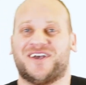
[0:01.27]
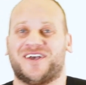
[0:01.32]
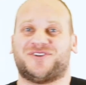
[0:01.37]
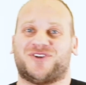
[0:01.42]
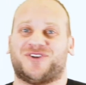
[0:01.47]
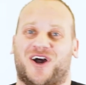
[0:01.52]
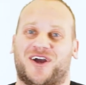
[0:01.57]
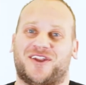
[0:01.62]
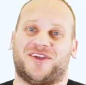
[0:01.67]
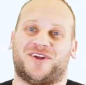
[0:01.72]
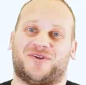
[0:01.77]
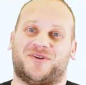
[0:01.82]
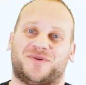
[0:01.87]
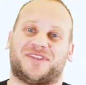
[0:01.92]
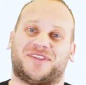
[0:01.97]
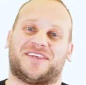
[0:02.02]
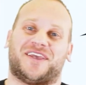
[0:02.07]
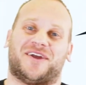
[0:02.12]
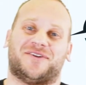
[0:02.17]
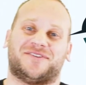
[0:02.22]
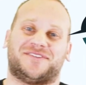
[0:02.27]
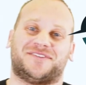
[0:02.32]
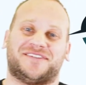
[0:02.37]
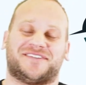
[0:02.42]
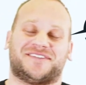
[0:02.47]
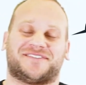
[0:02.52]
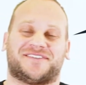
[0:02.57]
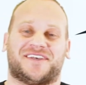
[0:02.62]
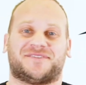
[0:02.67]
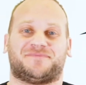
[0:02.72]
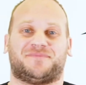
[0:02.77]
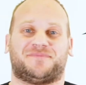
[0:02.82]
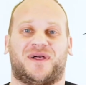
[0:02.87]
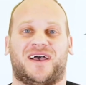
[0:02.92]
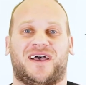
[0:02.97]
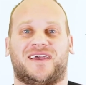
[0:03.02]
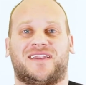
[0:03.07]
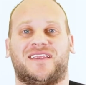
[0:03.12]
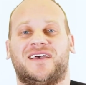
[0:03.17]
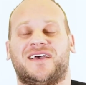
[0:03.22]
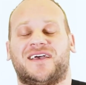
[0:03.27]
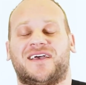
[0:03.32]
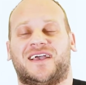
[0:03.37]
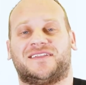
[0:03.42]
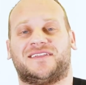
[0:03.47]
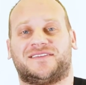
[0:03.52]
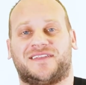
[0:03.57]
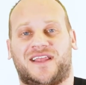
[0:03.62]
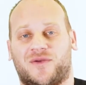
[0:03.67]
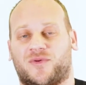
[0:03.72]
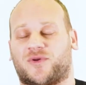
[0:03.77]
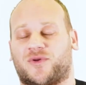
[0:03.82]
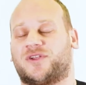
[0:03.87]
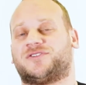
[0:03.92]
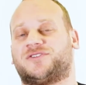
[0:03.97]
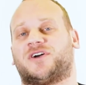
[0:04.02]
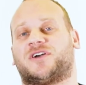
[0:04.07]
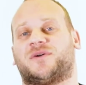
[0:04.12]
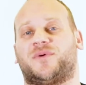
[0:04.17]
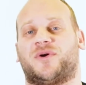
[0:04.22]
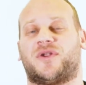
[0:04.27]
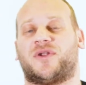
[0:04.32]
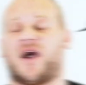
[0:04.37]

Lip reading: Shawn here with the Guaranteed Success Plan, and today we're going to talk about